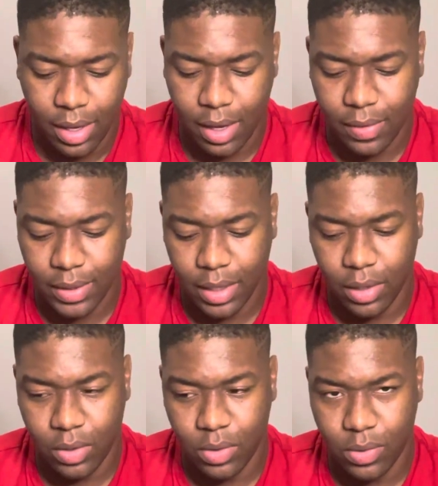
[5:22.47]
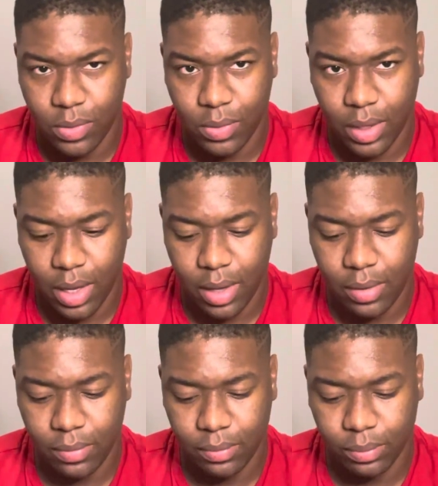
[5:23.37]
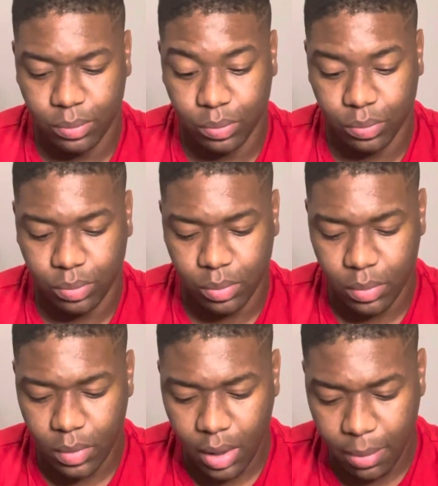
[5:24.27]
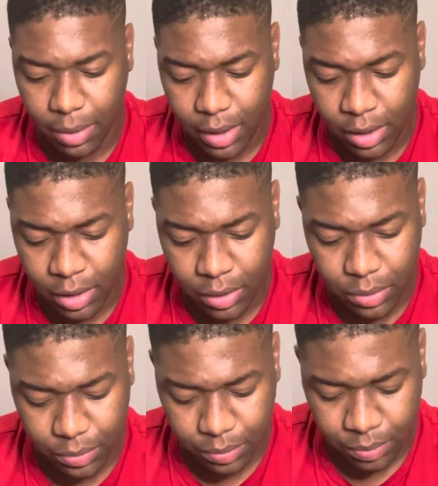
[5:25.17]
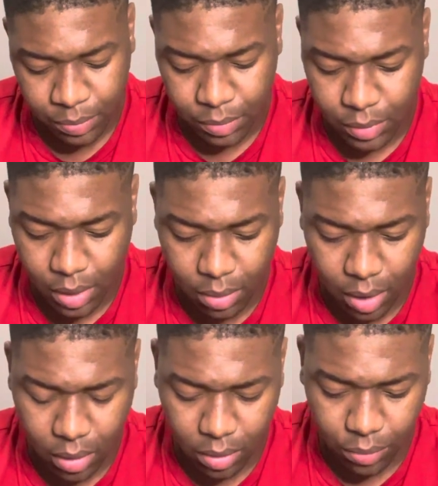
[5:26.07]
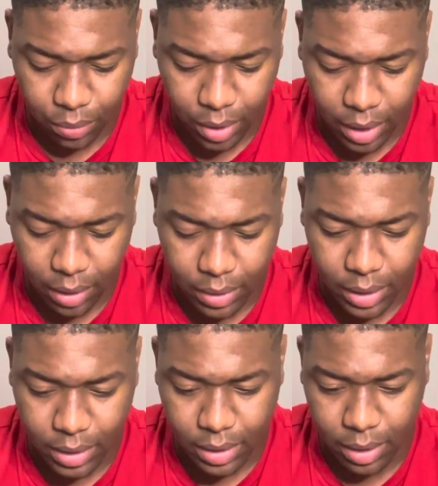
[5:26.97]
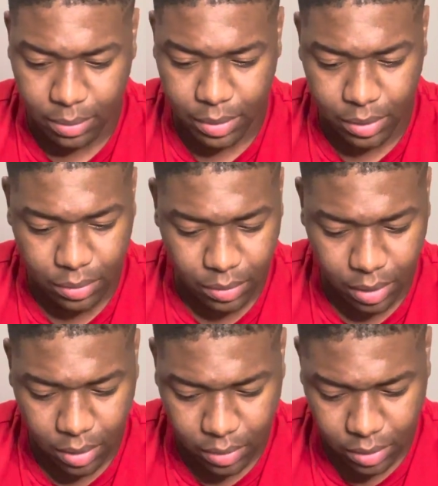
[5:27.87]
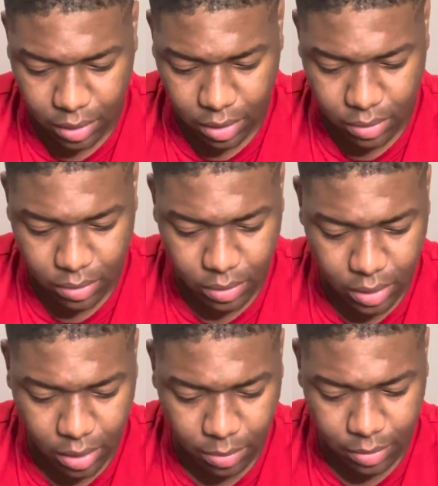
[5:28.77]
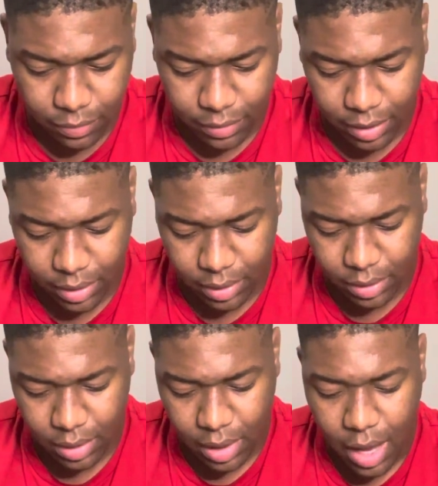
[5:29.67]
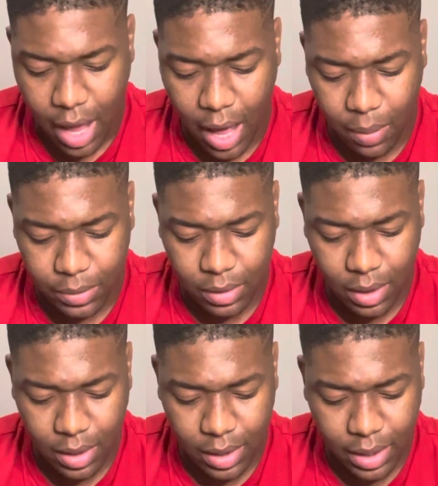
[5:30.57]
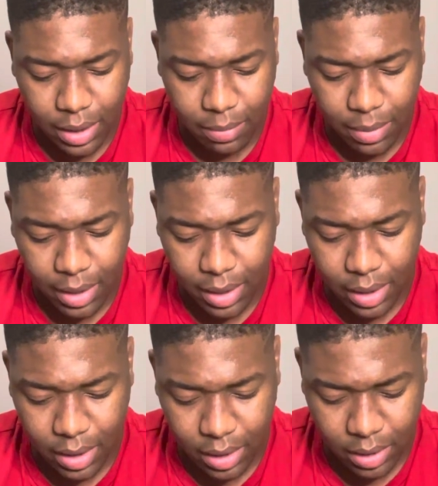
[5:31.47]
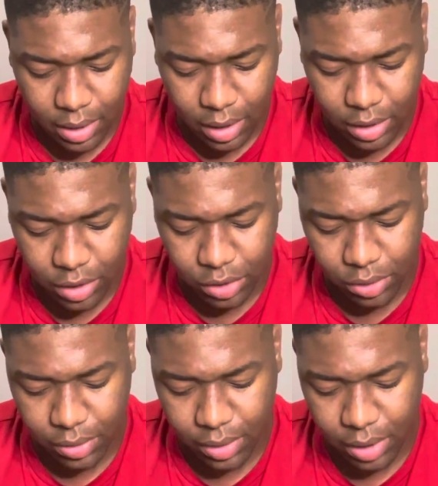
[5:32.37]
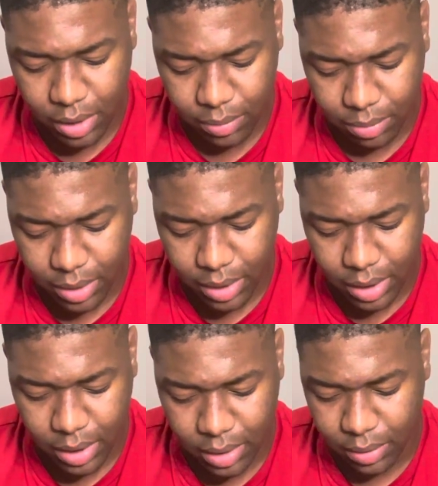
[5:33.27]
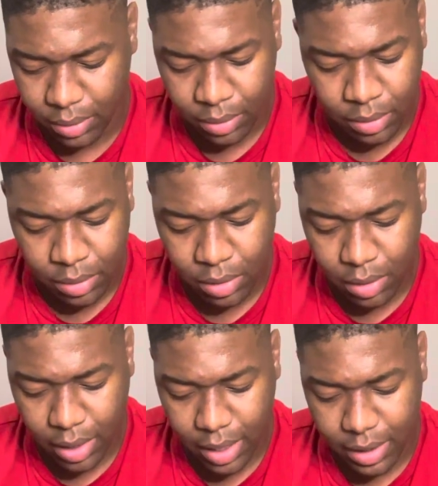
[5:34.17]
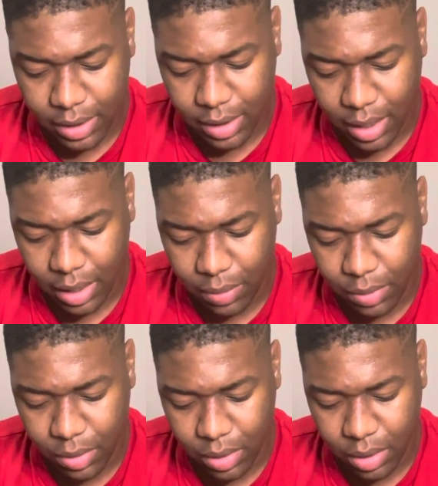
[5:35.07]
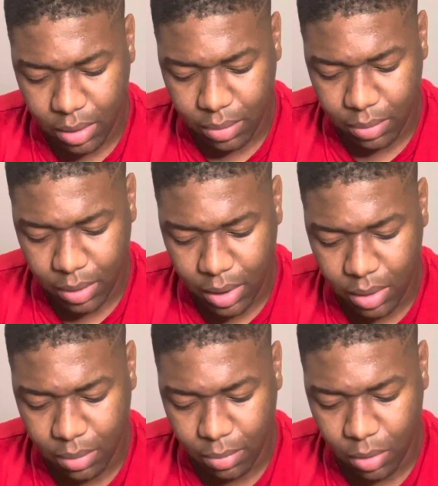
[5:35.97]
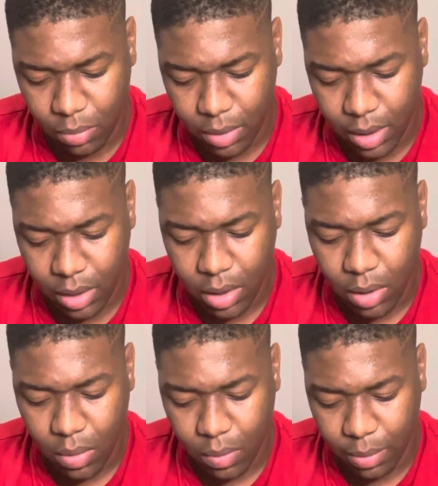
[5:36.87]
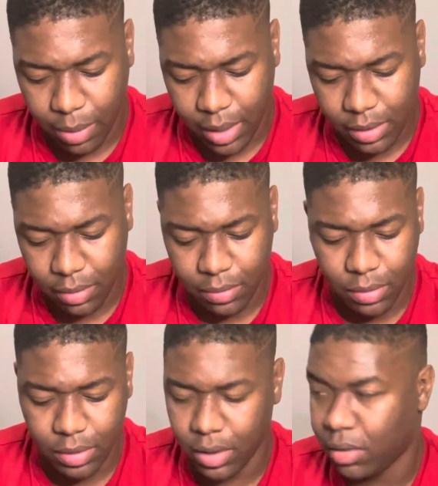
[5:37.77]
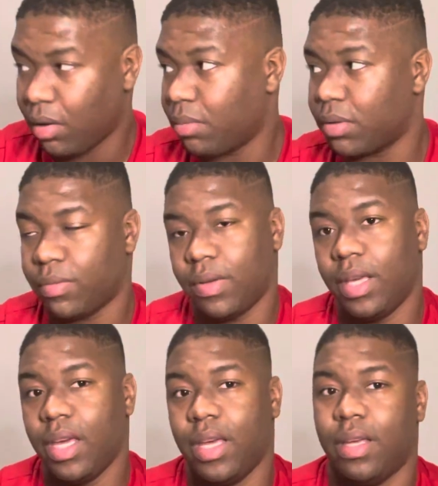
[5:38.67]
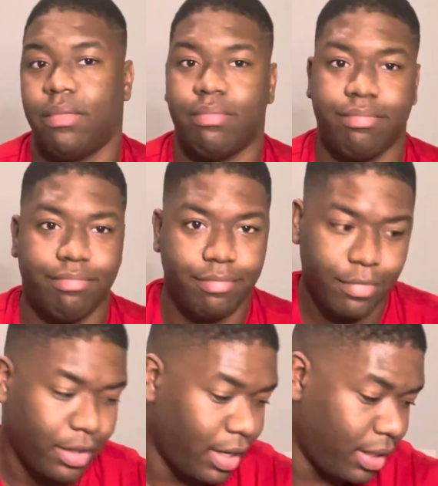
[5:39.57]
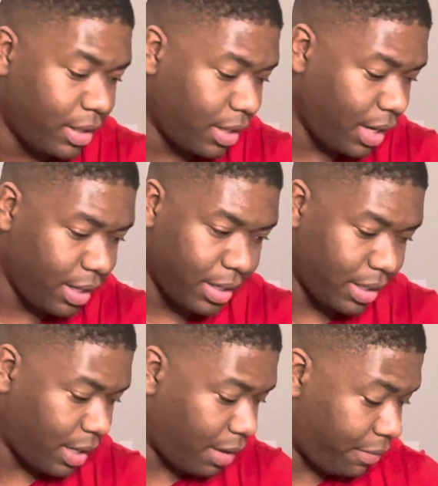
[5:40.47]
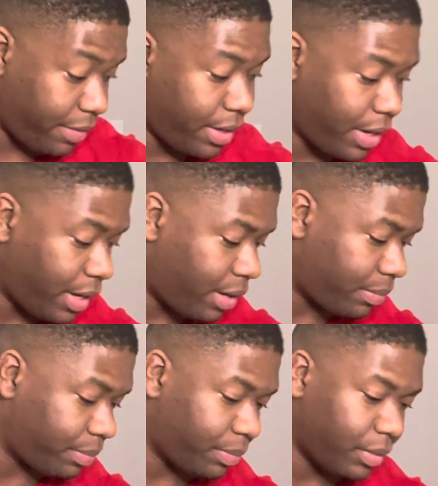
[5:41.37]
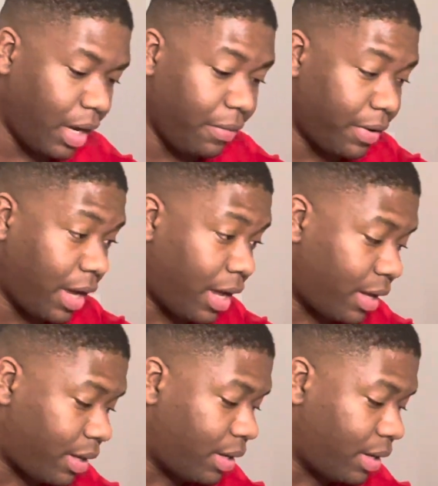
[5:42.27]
I was like, okay. But anywho, I'm not gonna run out anytime soon though, so that'll be fun. I was gonna get my initials on it, but then you know how it is, kind of like when you're in the heat of the moment with buying something for a little time, you almost forget. At least I did. I forgot.